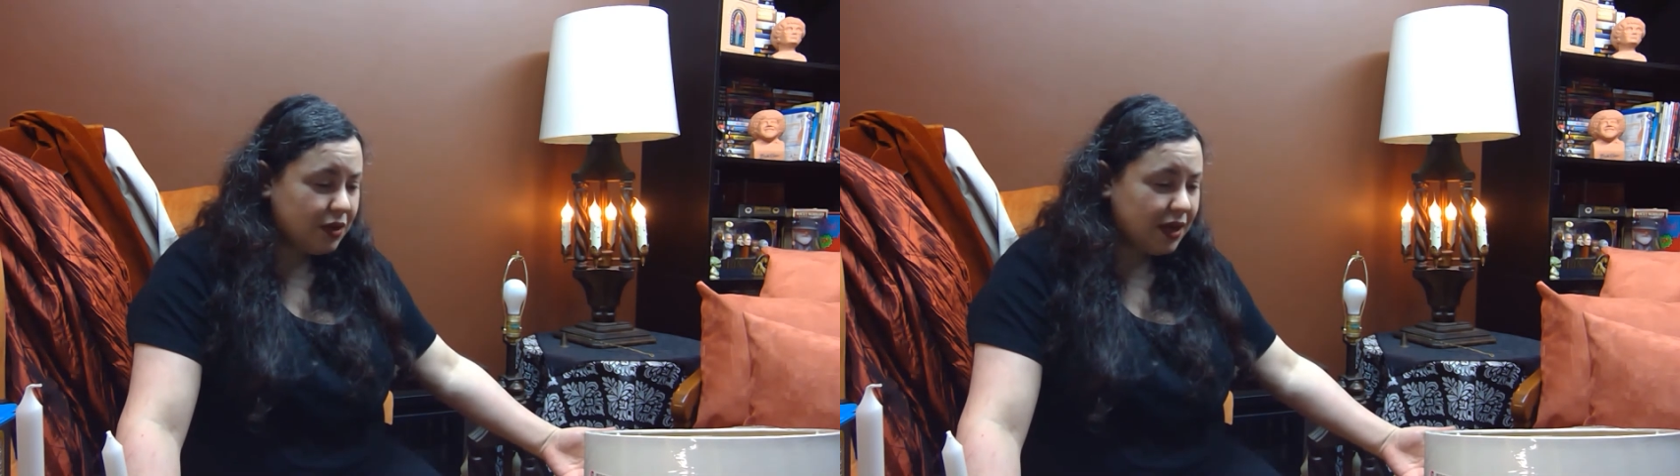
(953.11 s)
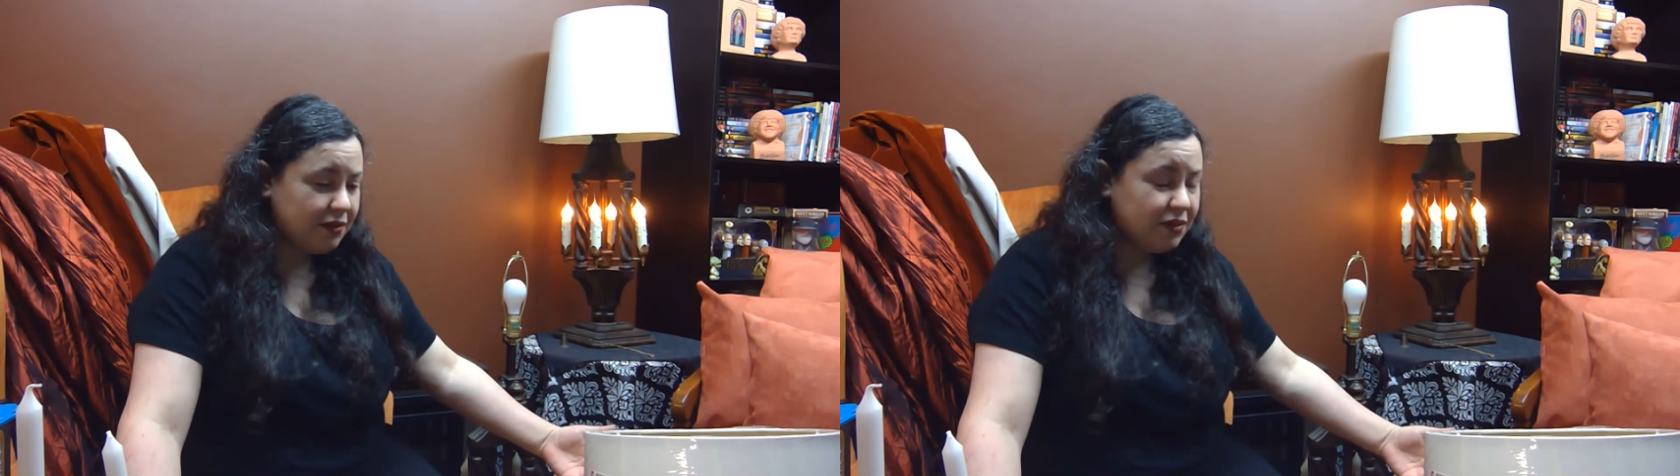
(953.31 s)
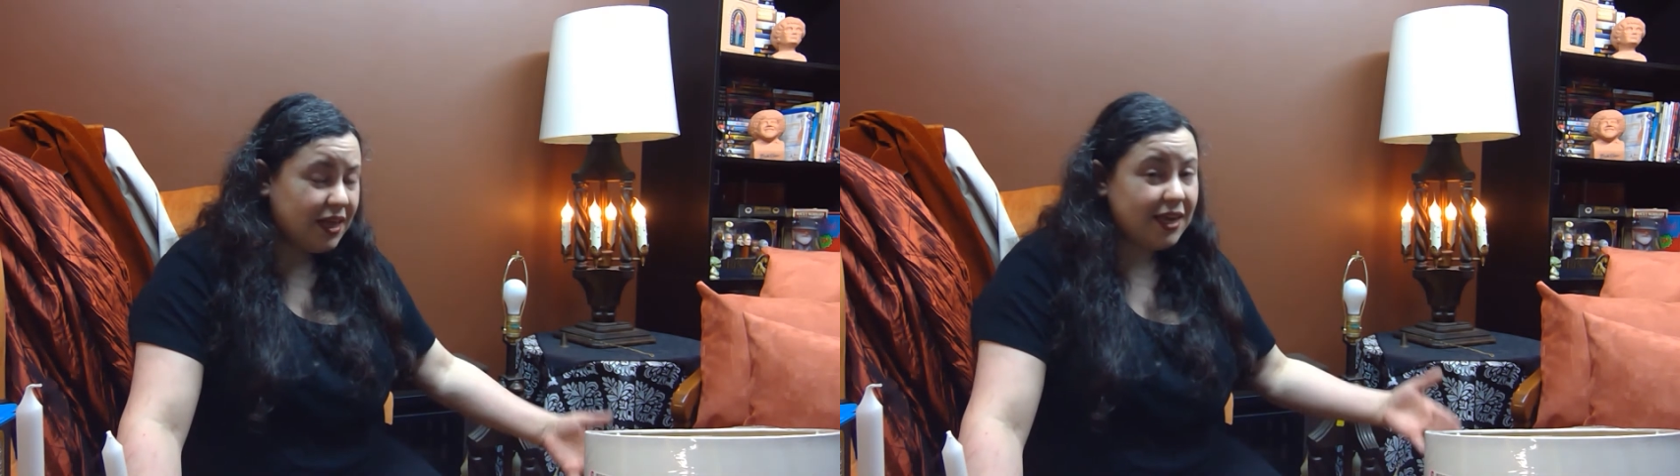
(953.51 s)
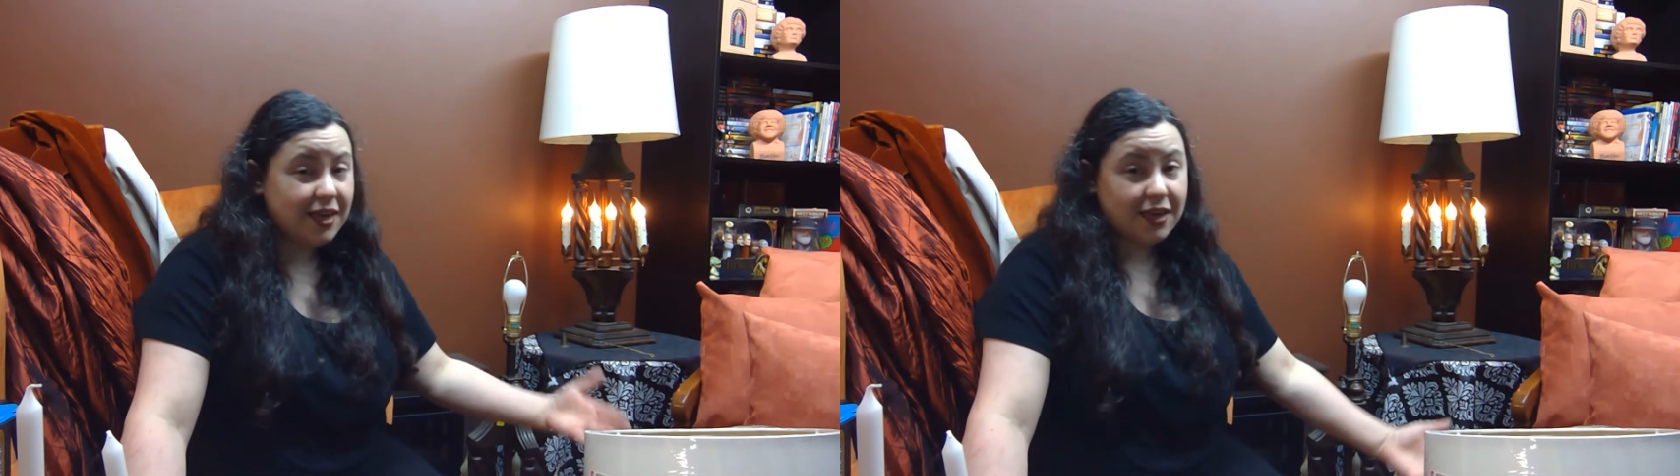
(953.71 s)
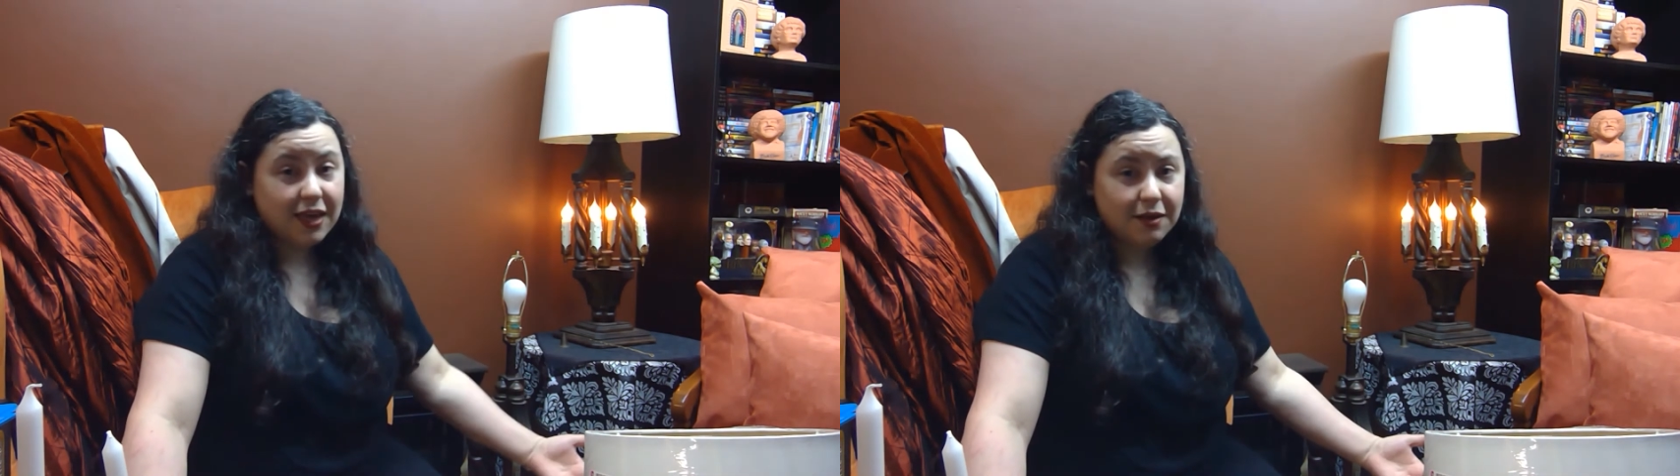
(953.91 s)
kind of like
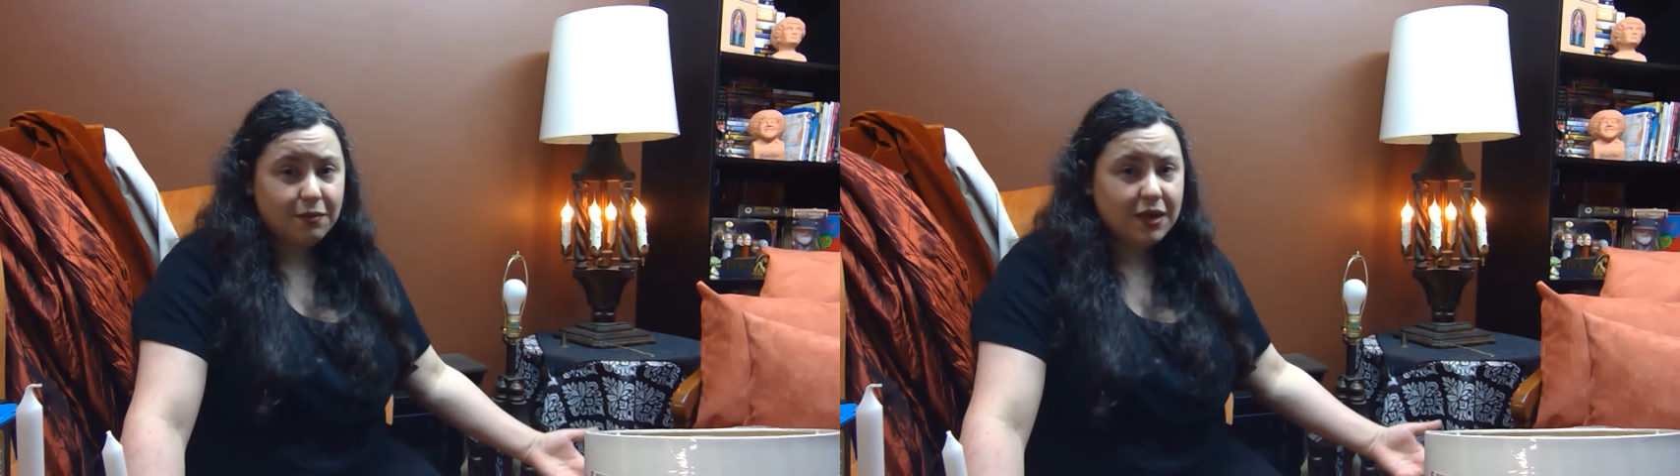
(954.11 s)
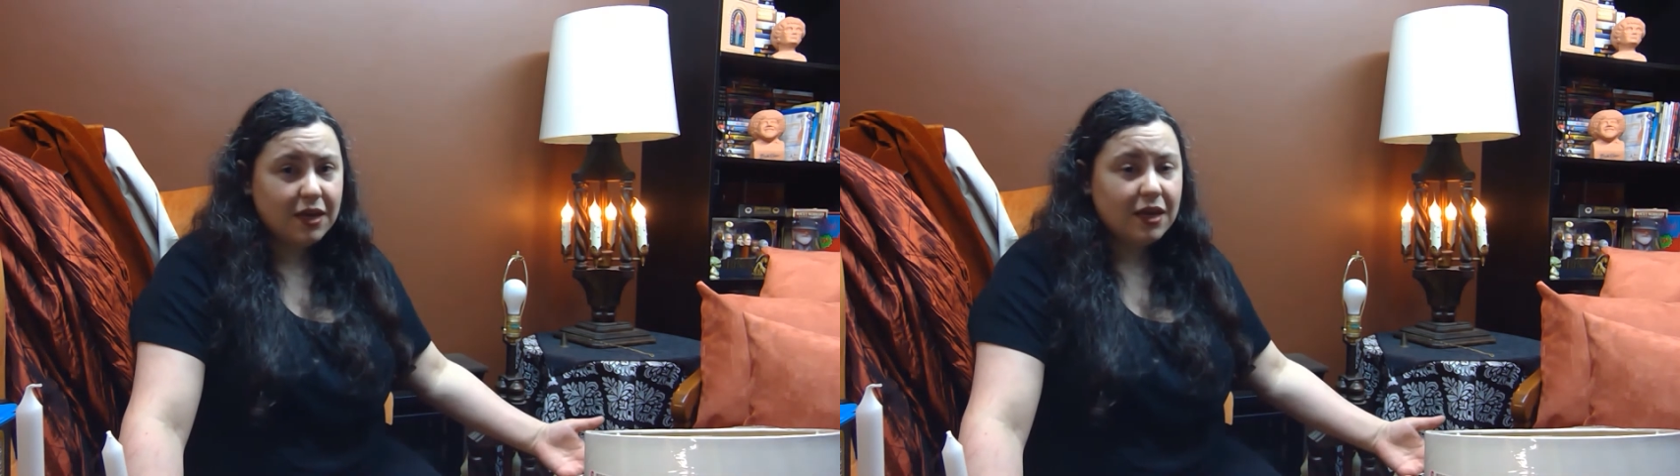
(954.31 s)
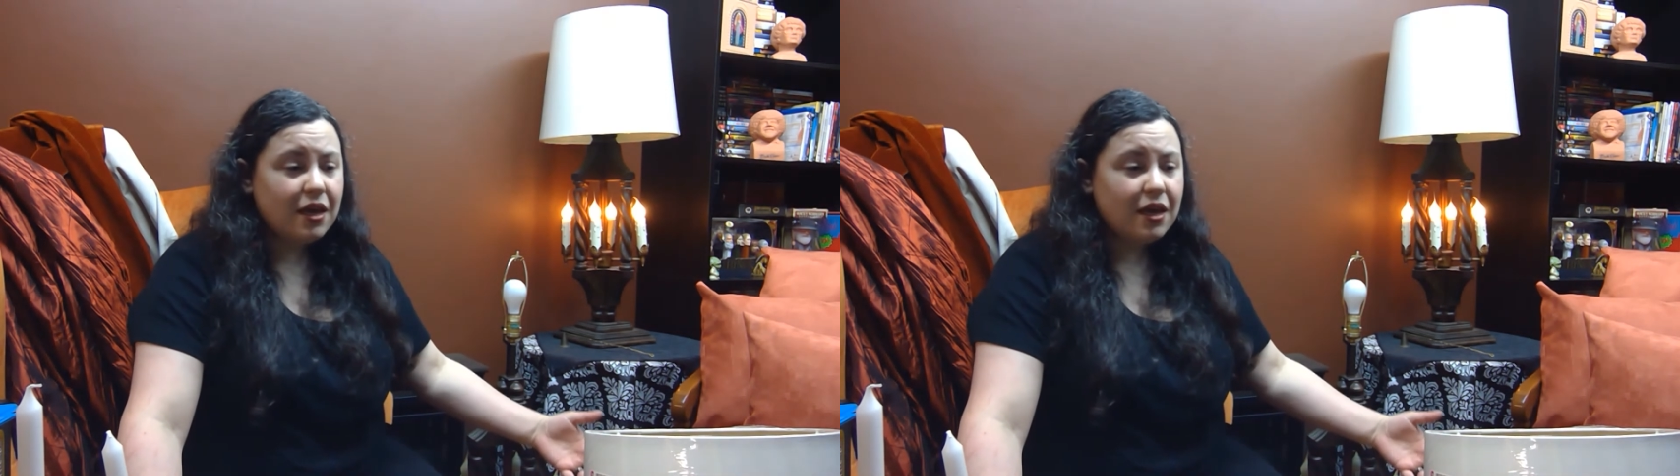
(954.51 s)
it can be,